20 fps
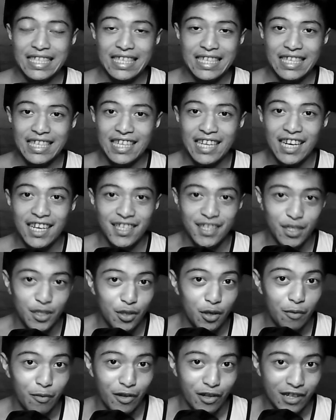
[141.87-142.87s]
it has a
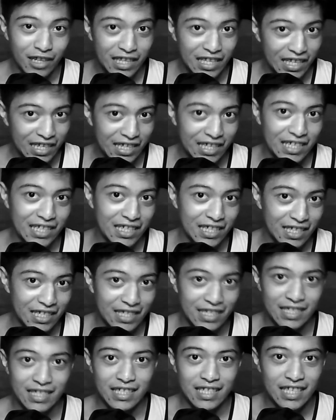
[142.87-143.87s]
double click
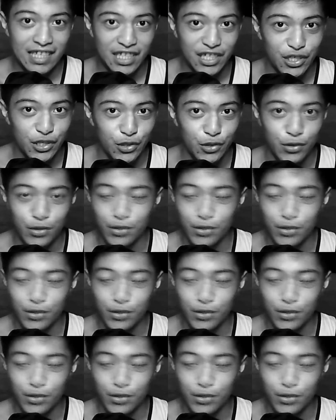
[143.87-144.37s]
issue.